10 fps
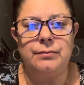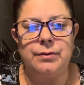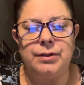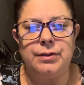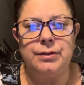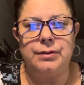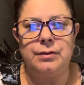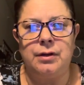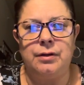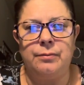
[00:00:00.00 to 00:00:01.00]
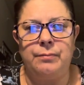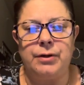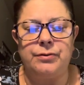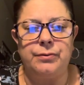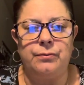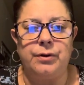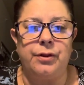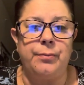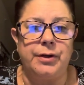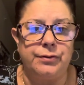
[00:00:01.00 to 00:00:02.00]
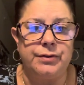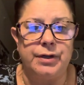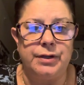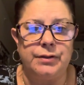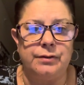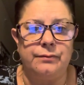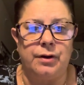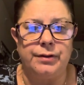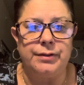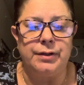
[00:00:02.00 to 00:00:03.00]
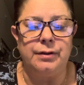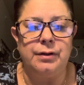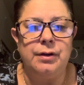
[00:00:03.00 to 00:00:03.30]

which is one of the metro cities of Austin.